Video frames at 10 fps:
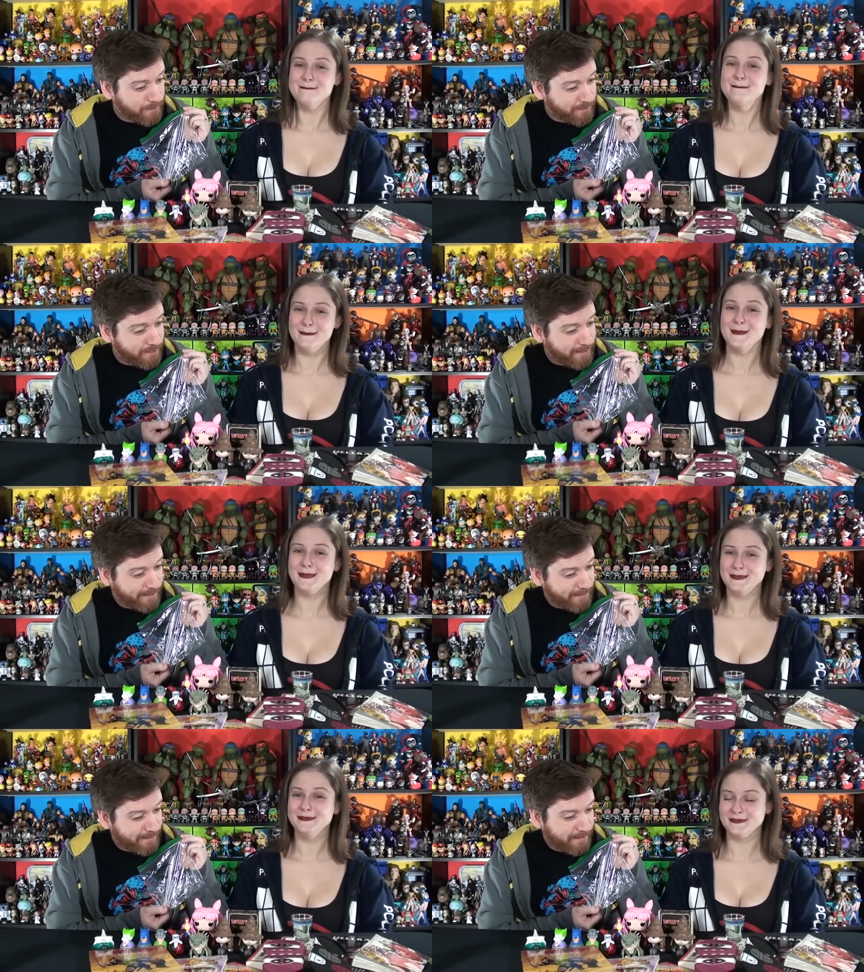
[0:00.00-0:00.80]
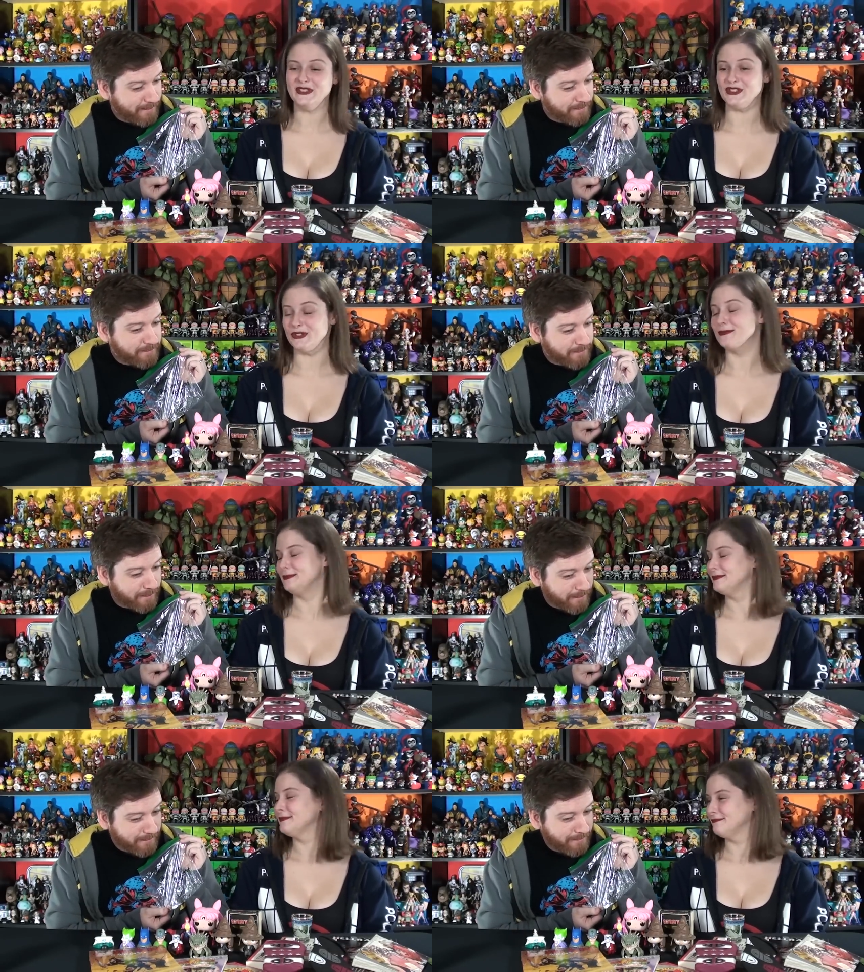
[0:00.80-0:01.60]
Speaker 1: busy. It's true. God,
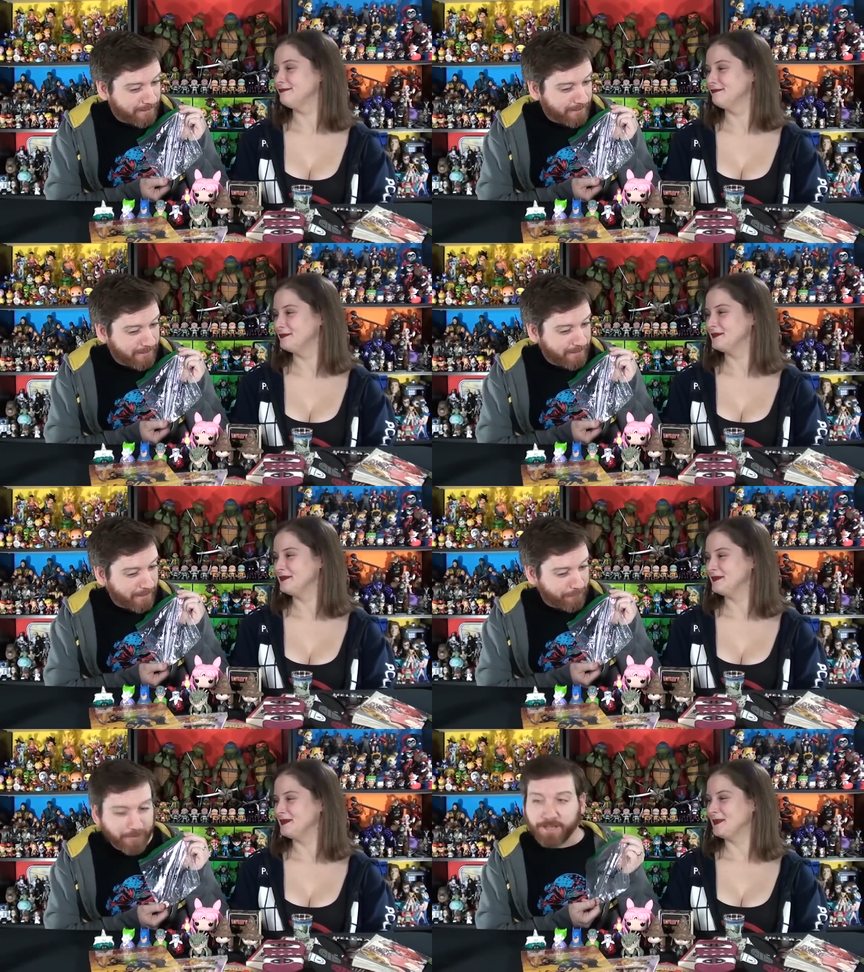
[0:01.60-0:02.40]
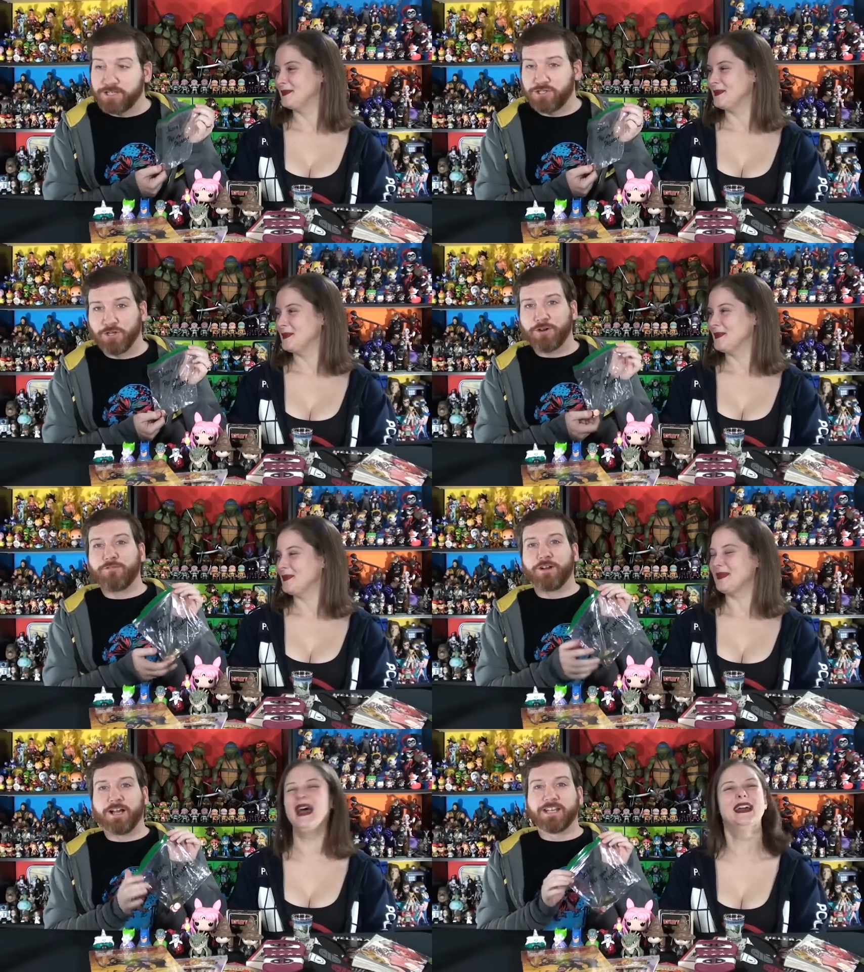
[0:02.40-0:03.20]
I
Speaker 2: feel like a jerk
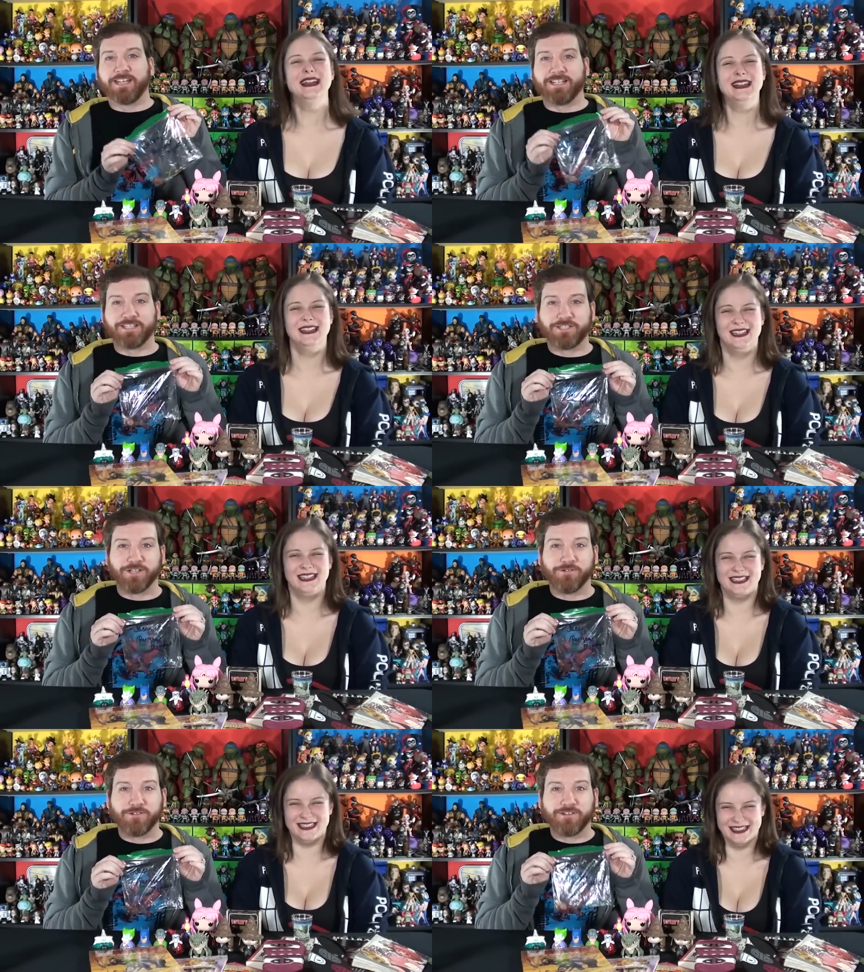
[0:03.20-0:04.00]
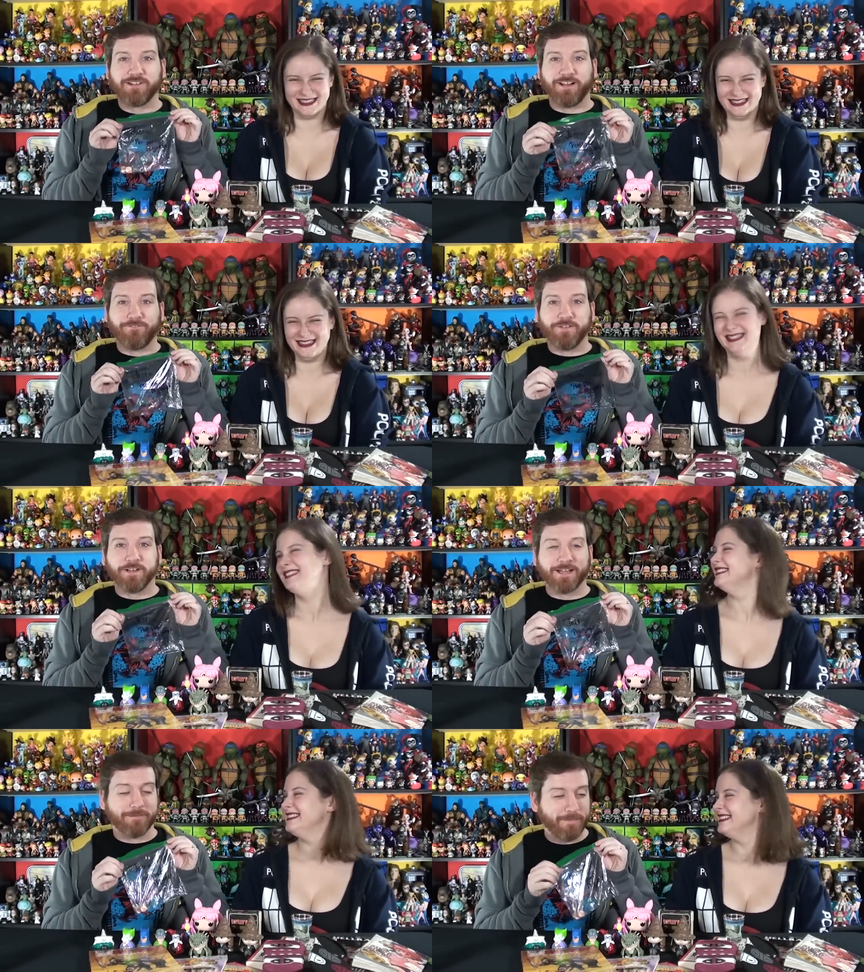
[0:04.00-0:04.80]
for not getting this joke. I
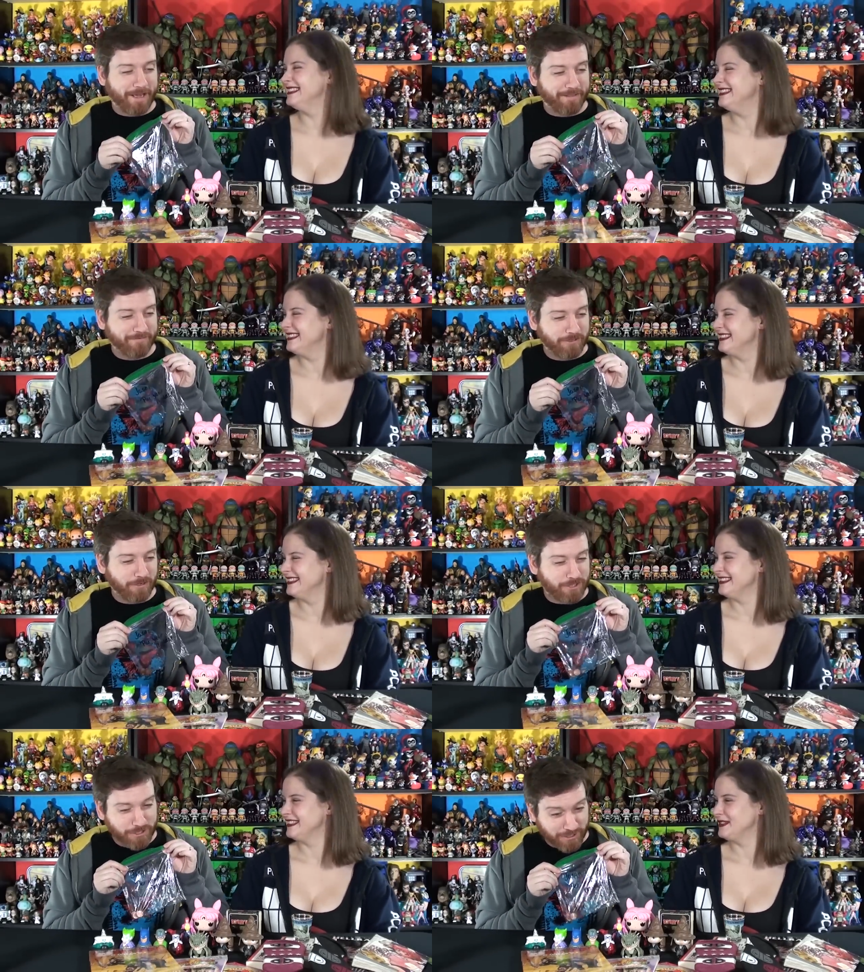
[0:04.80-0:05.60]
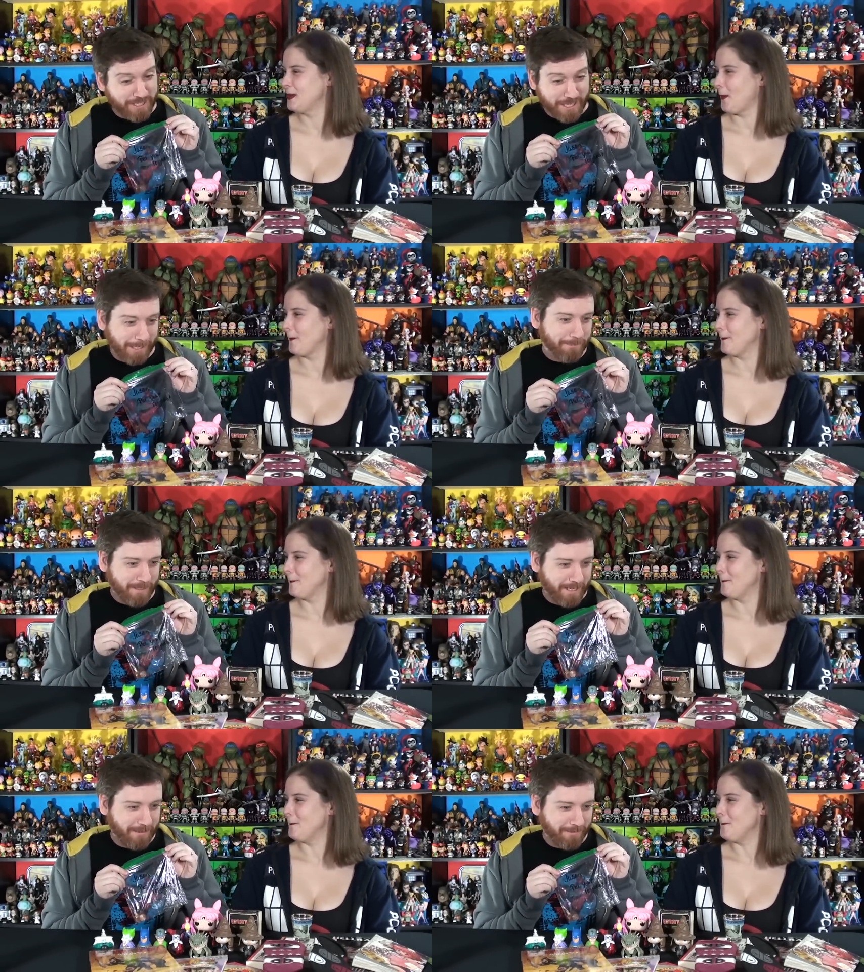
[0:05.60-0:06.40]
feel like a massive jerk. She's going to yell at me
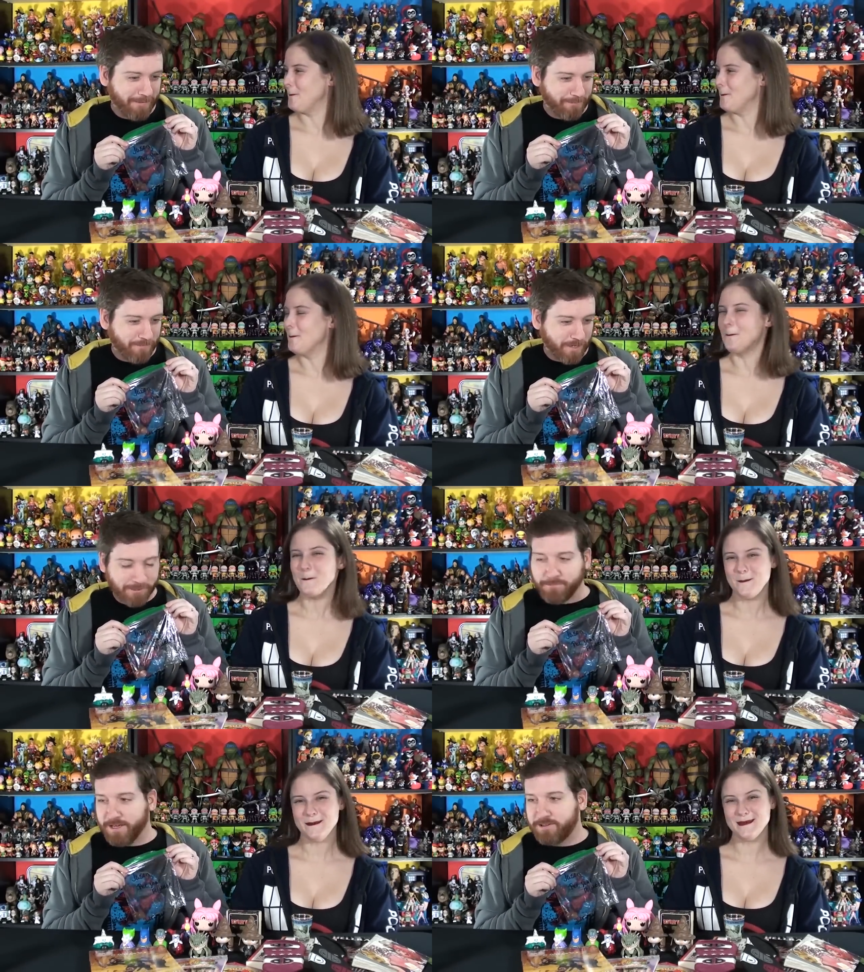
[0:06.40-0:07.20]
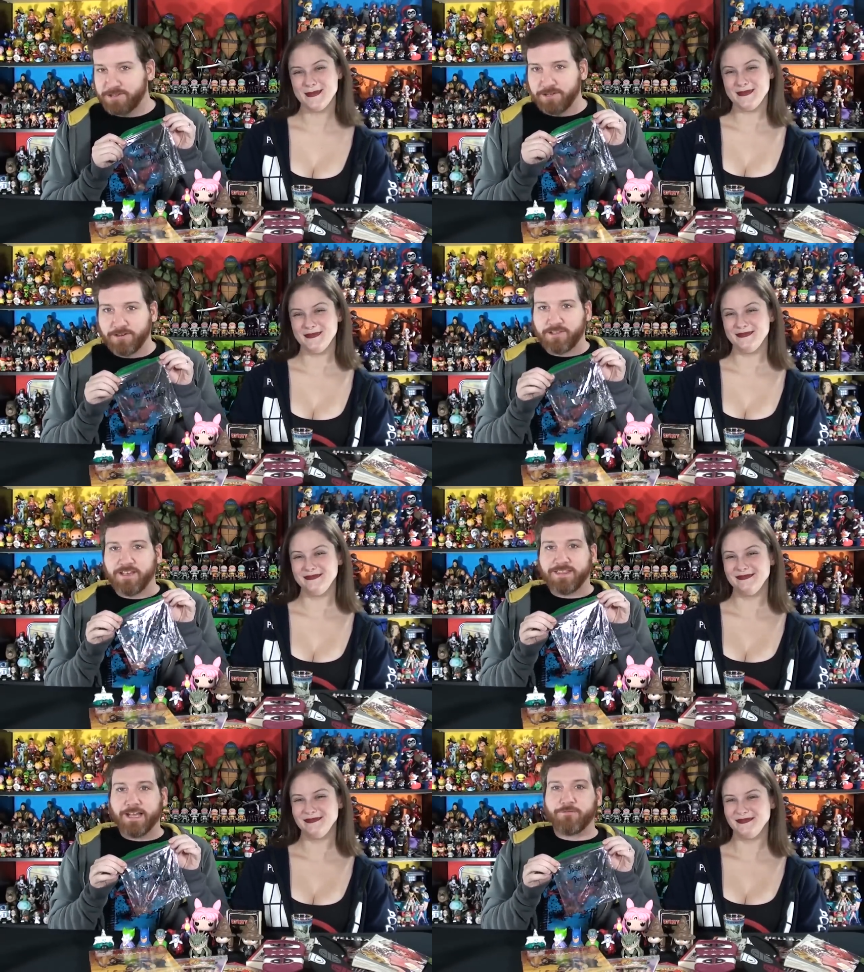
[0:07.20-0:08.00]
later. I'm going to message her and say,
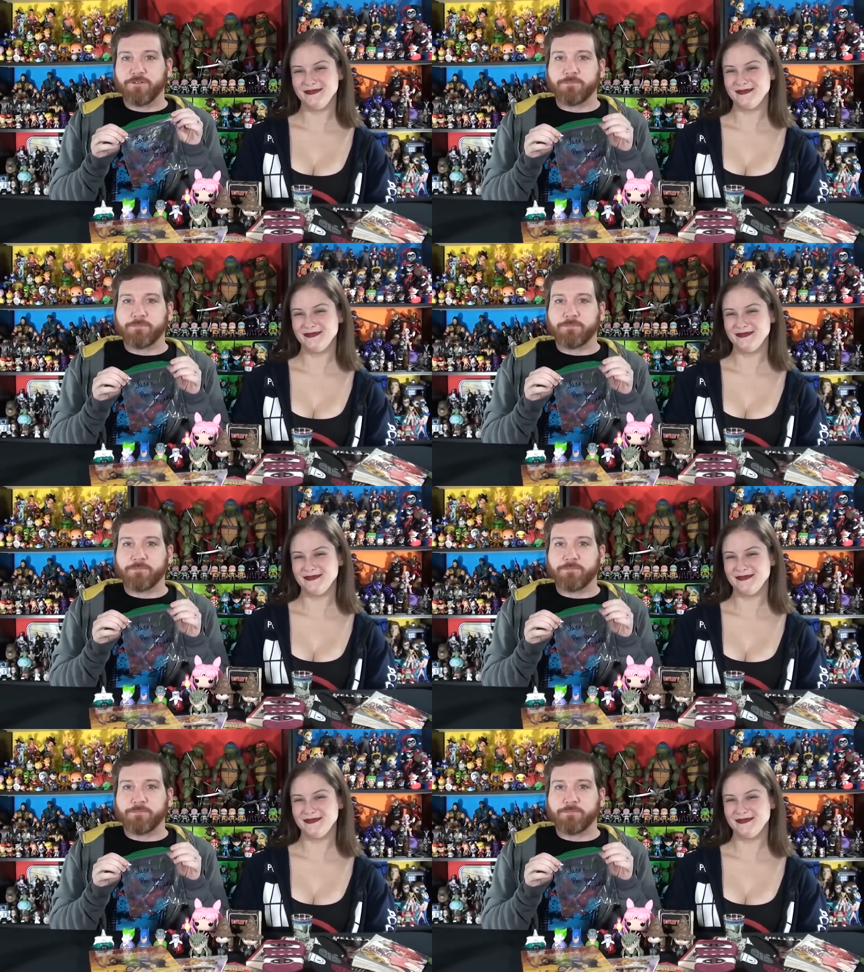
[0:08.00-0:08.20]
thanks for